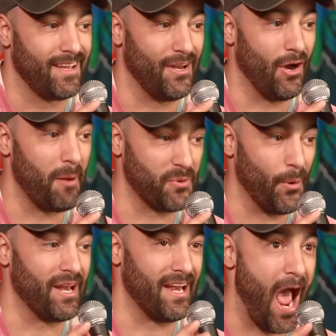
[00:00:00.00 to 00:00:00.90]
I'm
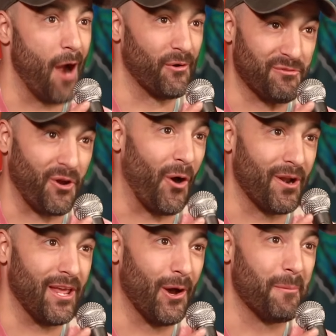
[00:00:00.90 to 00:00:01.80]
doing an hour of
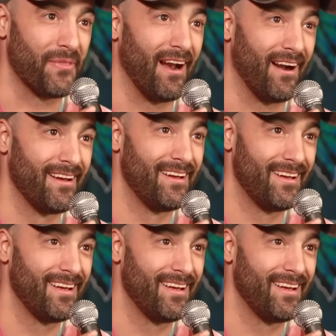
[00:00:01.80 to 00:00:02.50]
cardio up there,